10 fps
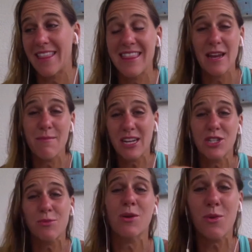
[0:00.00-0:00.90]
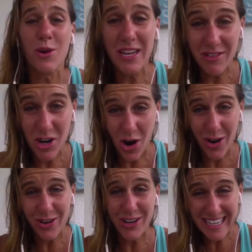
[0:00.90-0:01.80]
and then it makes you want to work even
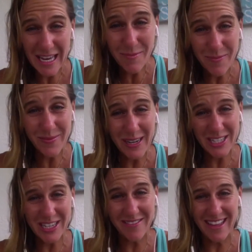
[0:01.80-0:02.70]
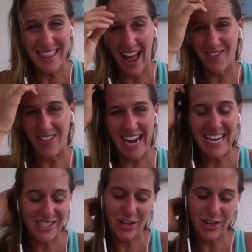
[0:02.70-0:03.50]
harder to keep achieving that, right?